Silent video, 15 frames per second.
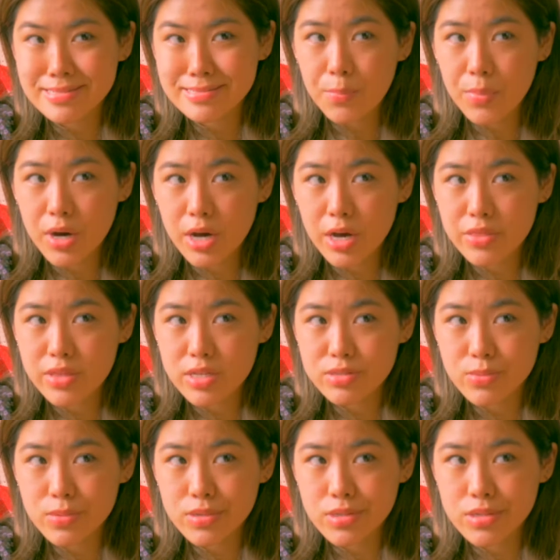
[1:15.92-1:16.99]
But this
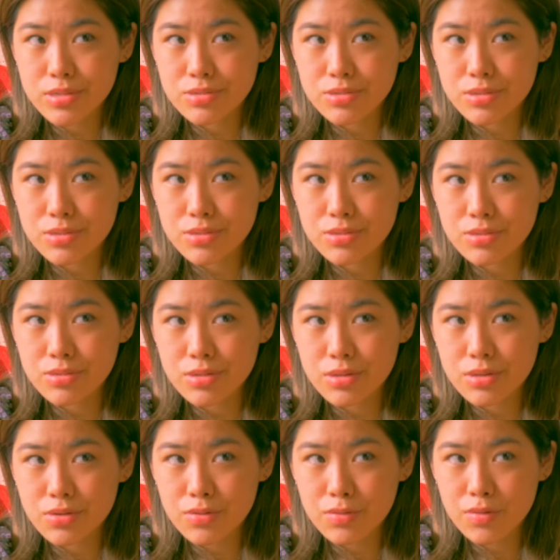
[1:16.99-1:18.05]
one is in
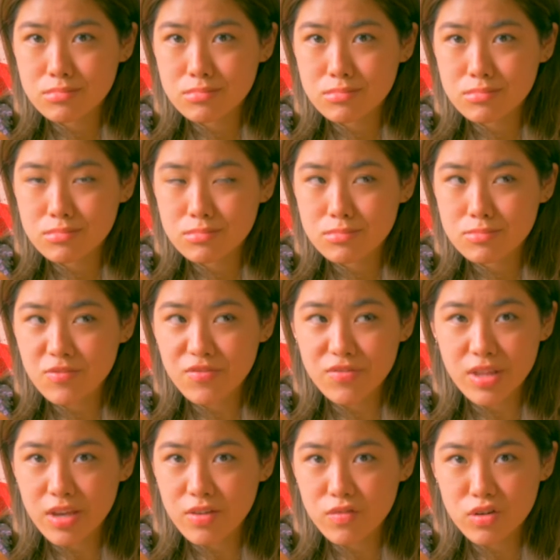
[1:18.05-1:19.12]
the
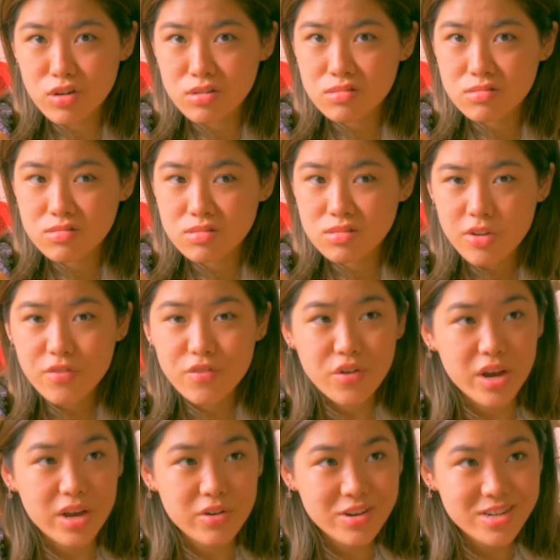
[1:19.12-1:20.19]

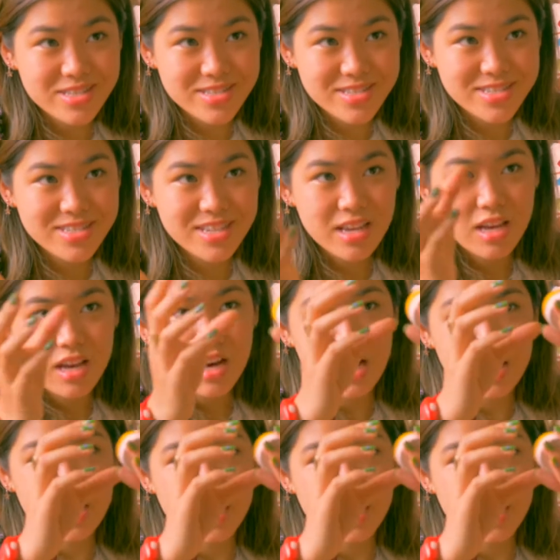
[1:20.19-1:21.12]
fragrance, honey